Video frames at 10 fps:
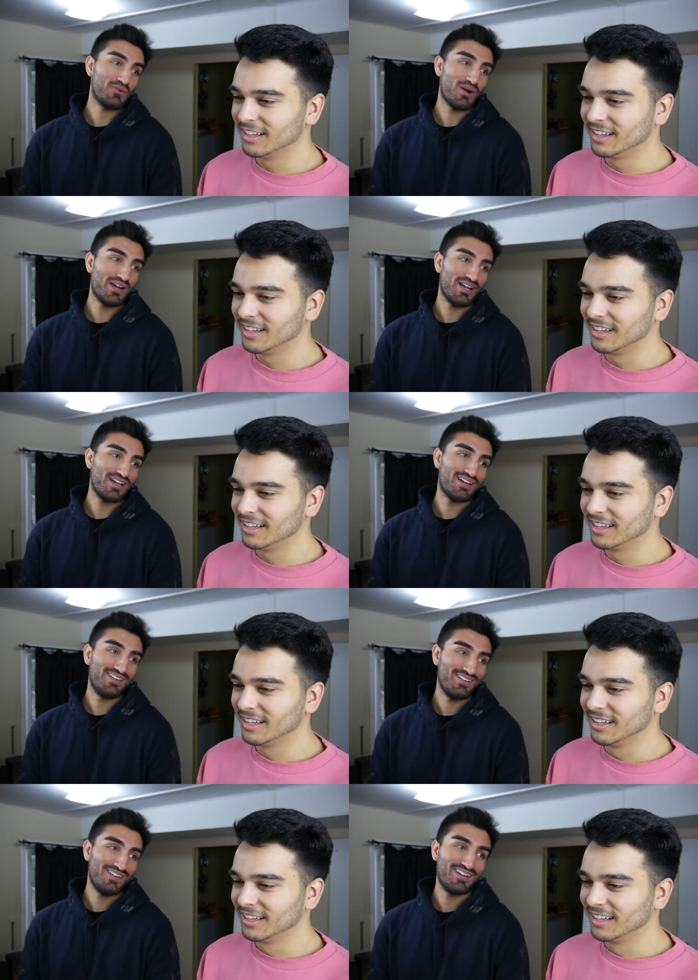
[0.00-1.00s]
Speaker 1: you wanted, huh?
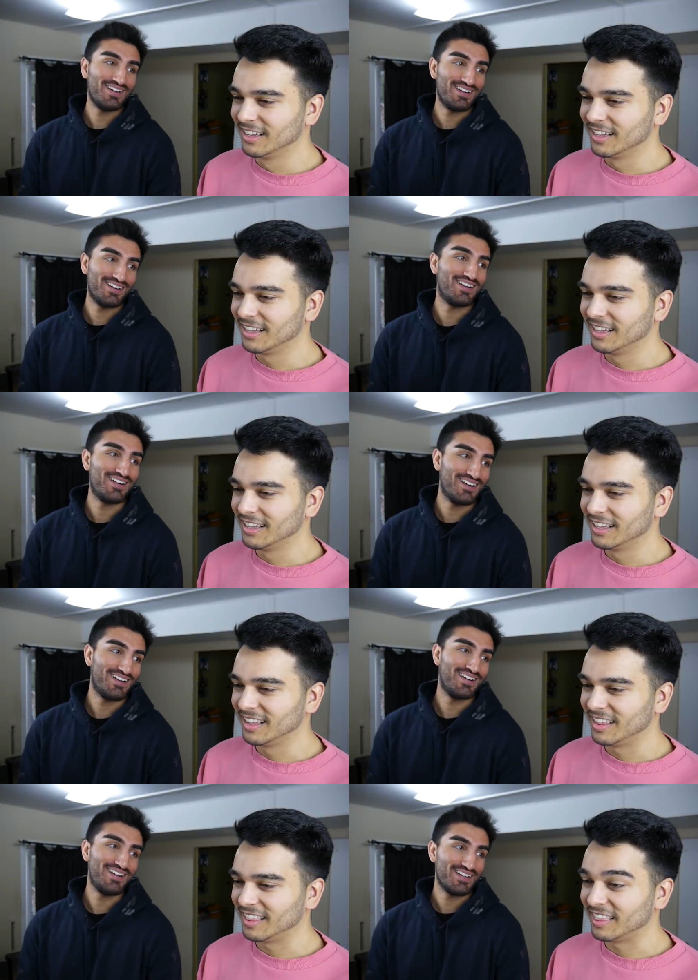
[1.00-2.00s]

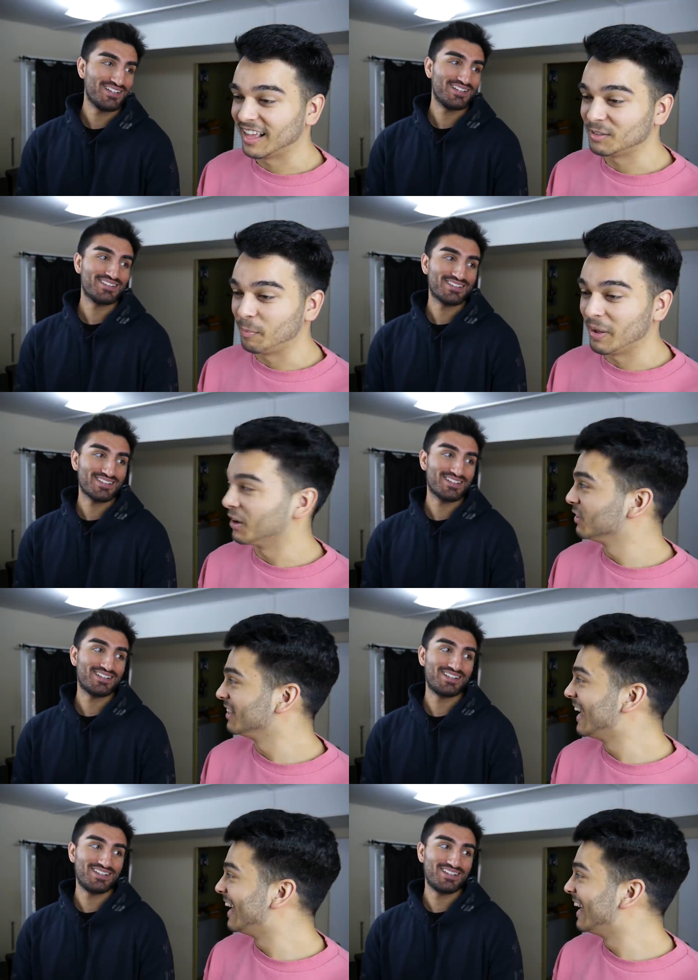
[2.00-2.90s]
Speaker 2: That's better than